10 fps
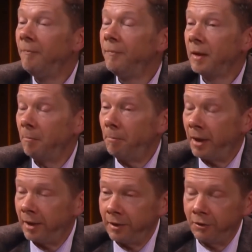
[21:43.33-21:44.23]
by
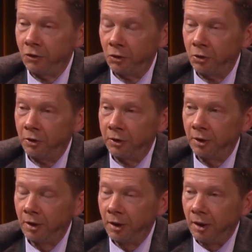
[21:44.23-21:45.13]
the thought.
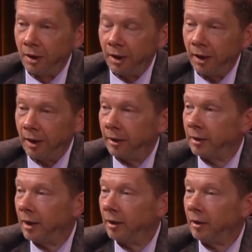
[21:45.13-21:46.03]

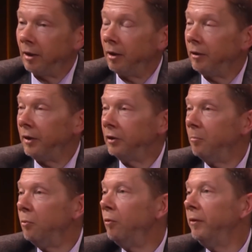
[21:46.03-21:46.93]
Again, there's a
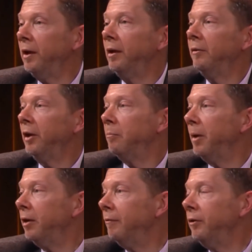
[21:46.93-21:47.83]
movie that many
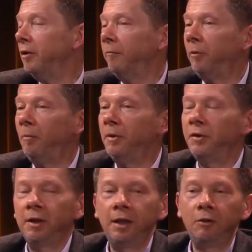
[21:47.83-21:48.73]
of you have probably
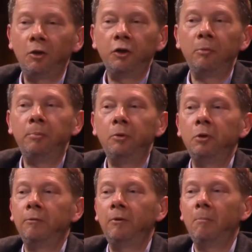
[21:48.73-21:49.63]
seen called A
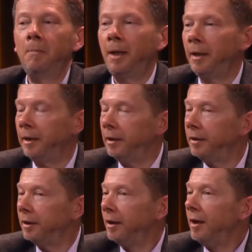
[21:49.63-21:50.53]
Beautiful Mind.
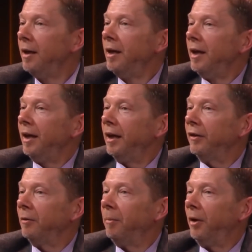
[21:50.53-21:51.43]
It's
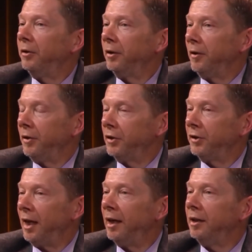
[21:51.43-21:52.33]
about the
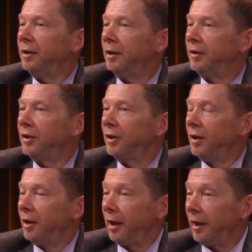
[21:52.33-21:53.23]
scientist.
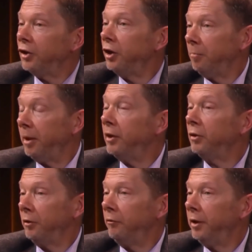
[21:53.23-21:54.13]
It's actually based on a
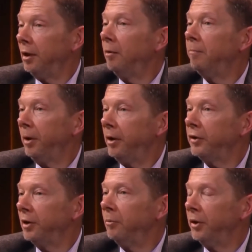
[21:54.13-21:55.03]
real person,
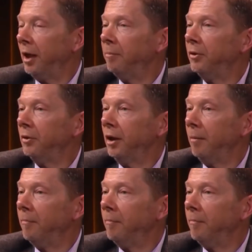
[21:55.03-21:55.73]
what happened to him.